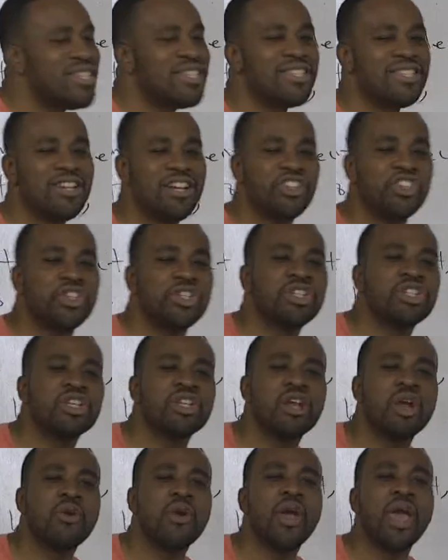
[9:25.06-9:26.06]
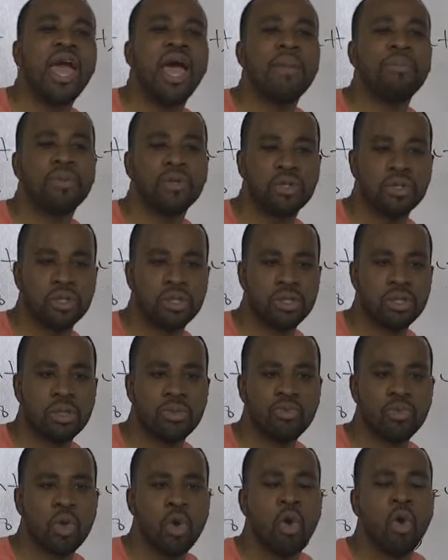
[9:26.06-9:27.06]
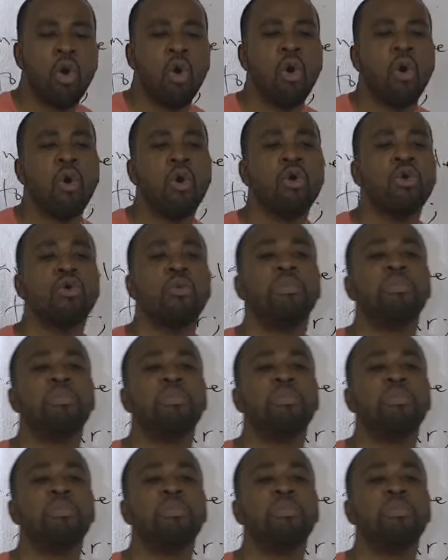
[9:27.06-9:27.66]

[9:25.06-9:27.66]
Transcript: such a scenario happens, Oracle